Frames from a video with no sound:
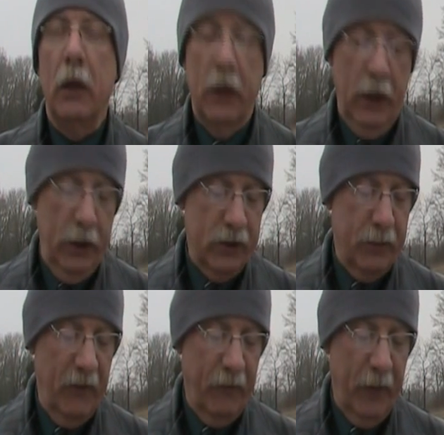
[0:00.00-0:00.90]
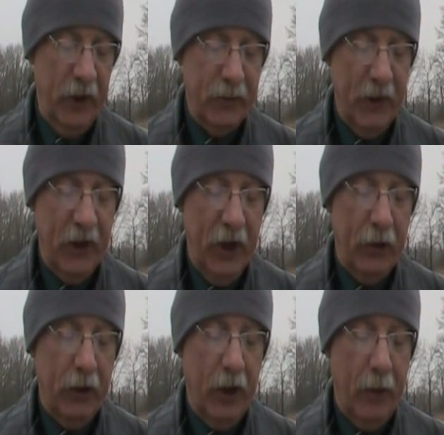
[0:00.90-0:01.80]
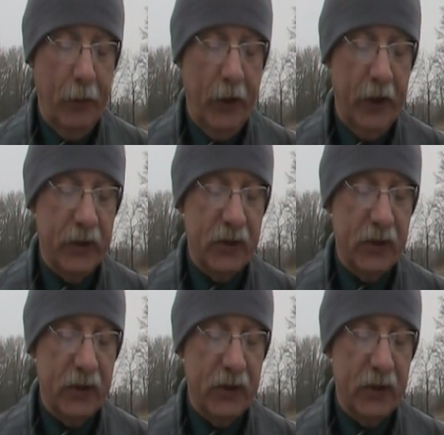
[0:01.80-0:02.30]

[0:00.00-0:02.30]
Here's some information about the inner complex.